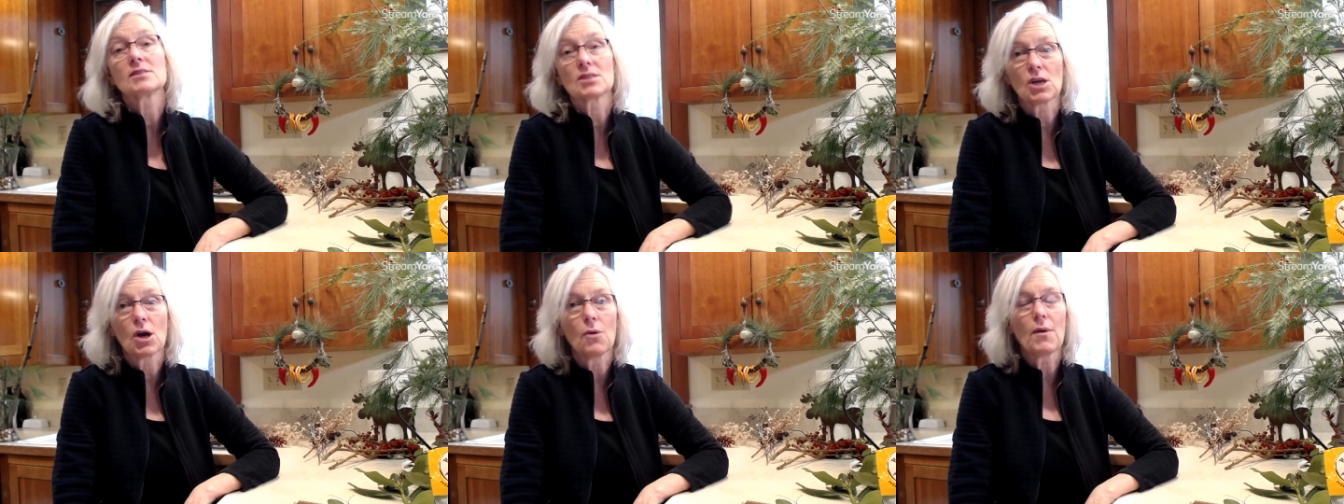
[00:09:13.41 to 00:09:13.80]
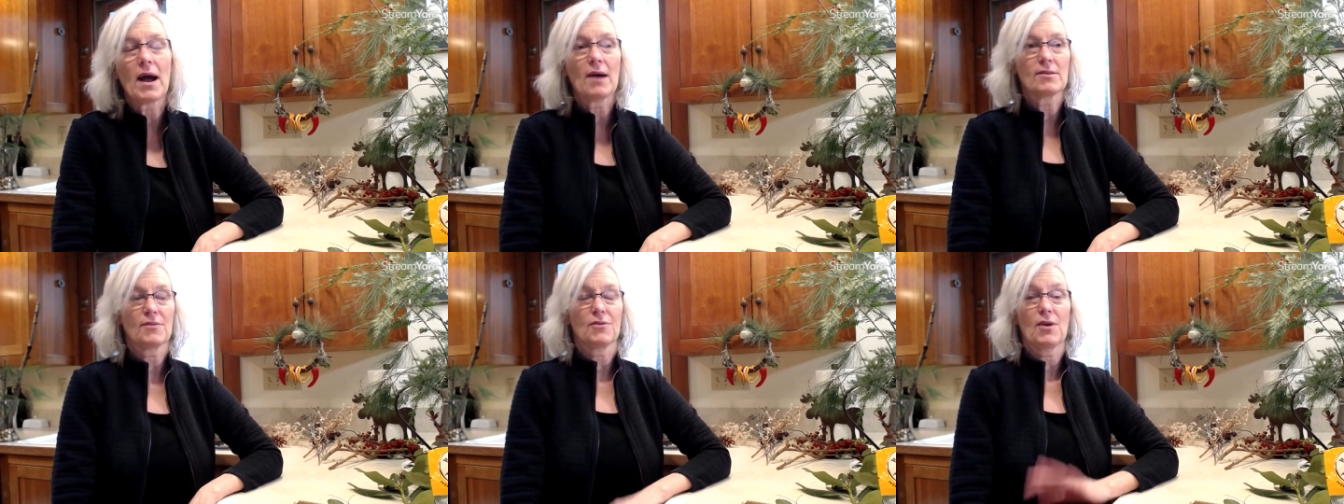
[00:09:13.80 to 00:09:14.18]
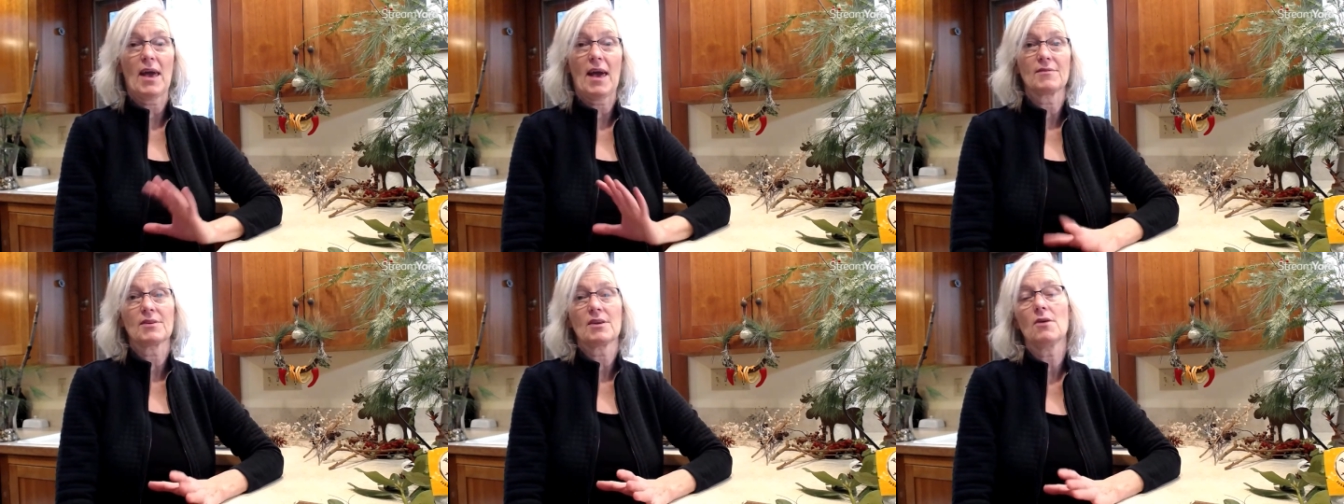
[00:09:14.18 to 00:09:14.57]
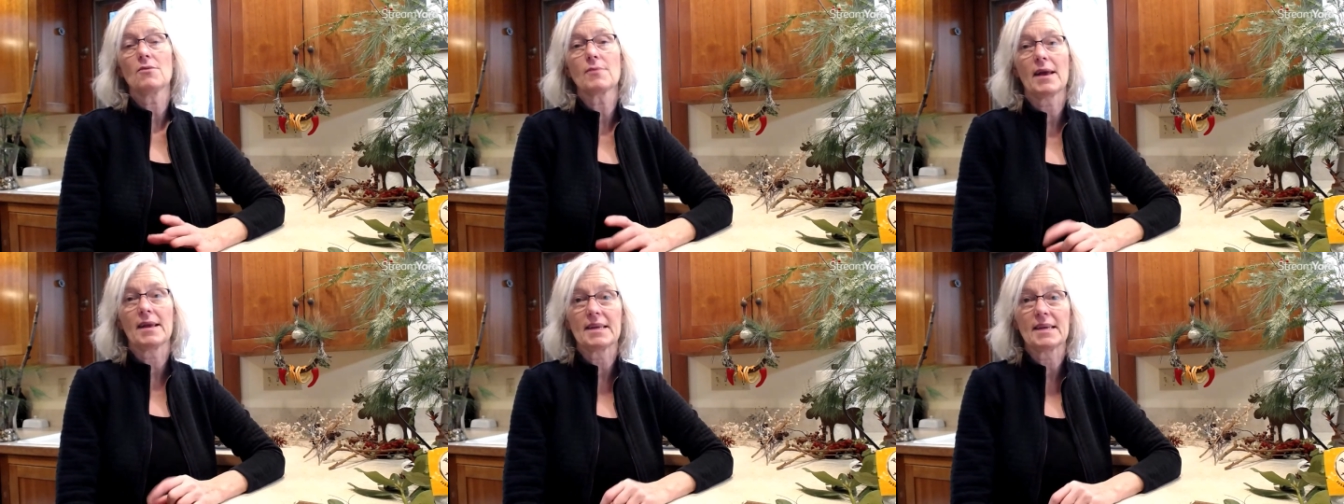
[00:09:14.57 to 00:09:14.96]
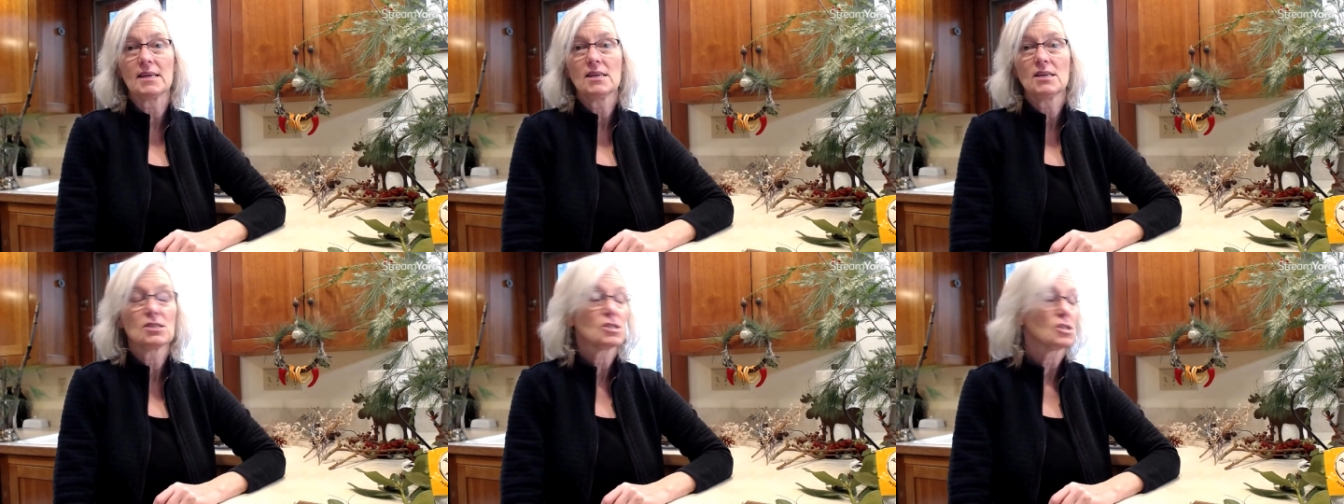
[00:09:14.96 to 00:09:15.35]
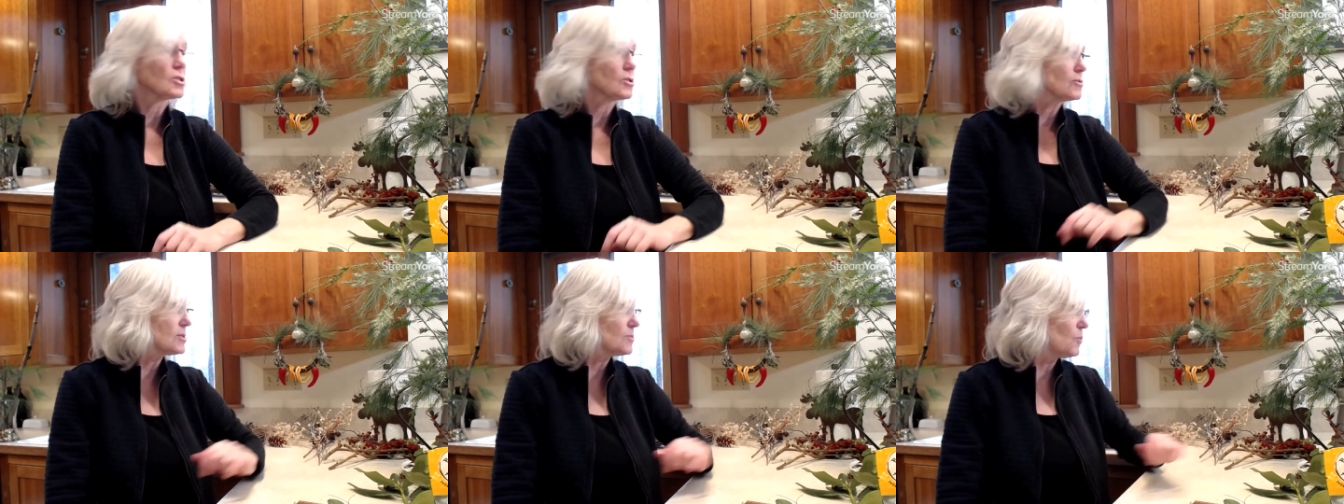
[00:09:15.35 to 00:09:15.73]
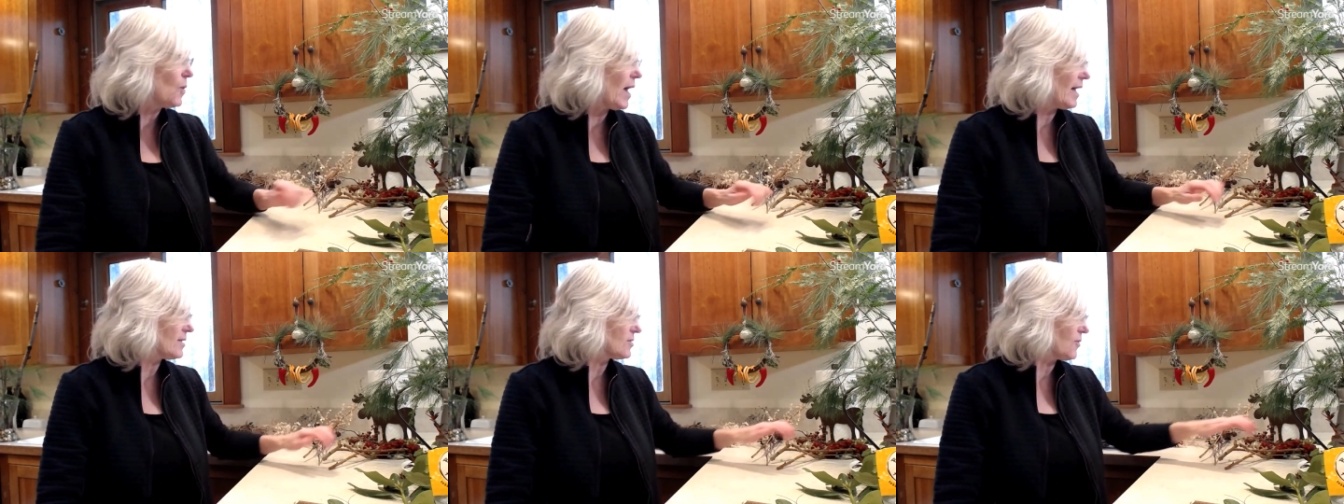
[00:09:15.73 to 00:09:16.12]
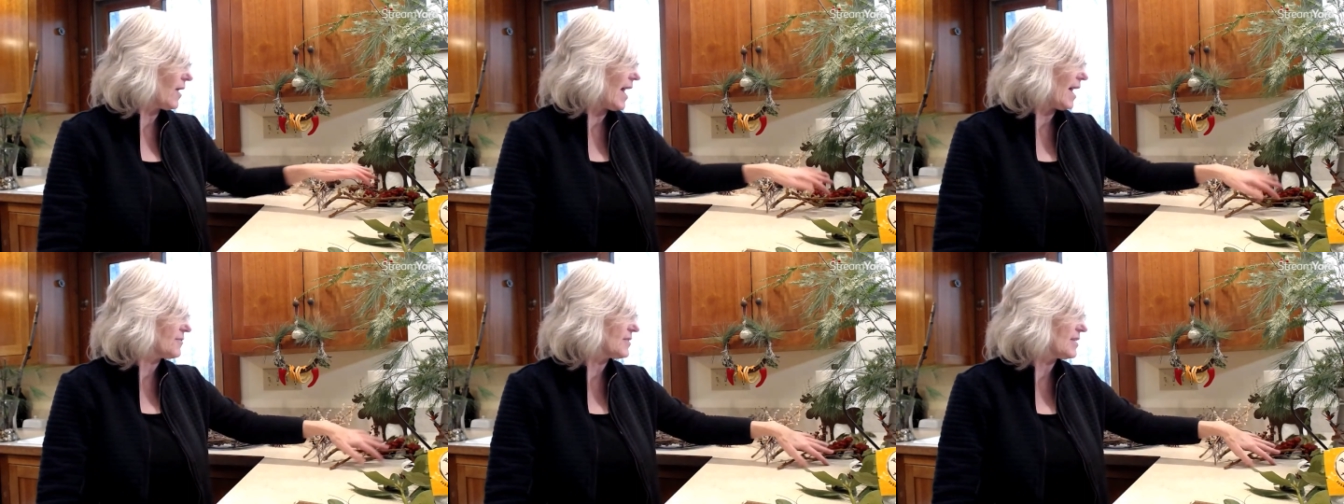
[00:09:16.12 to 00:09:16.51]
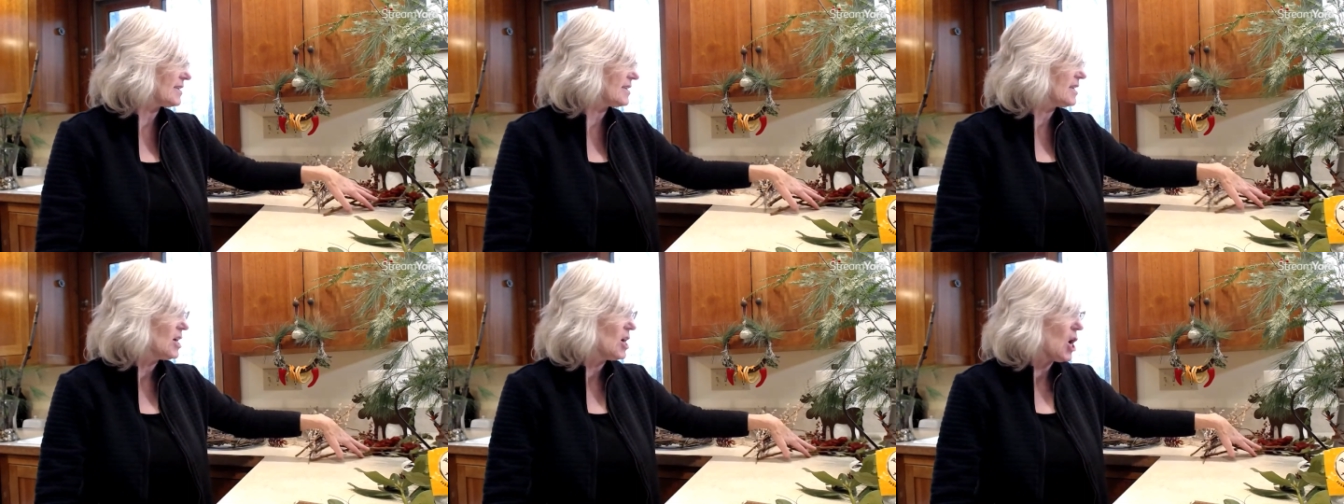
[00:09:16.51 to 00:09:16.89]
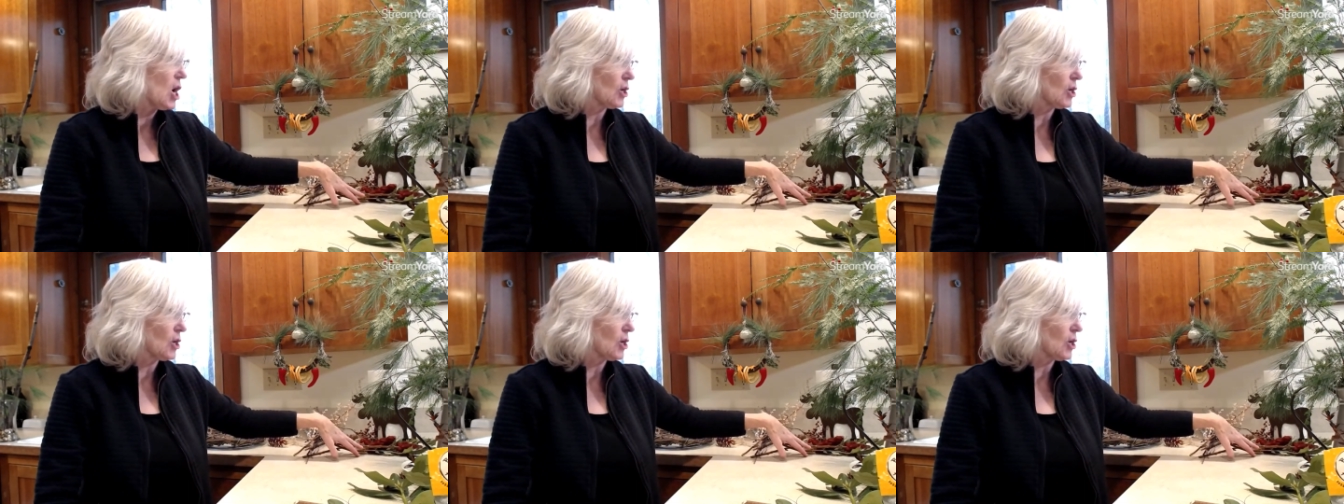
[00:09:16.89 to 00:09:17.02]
to go out, if you haven't already, to do some wild crafting,